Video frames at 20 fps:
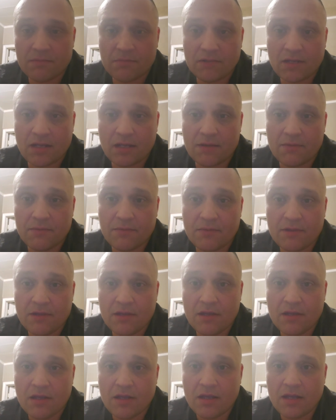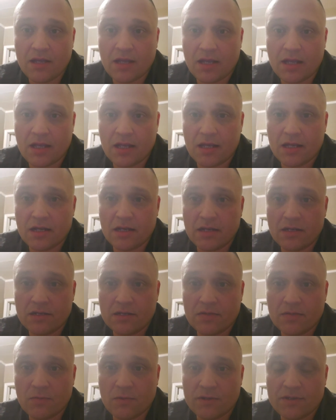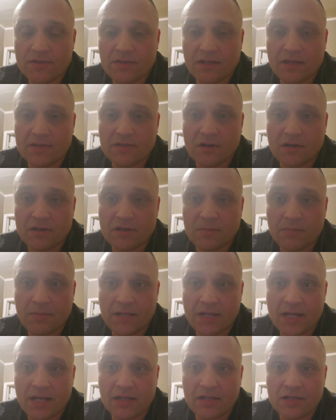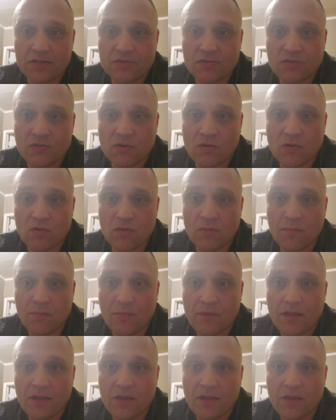Okay, and once things start to be out of control,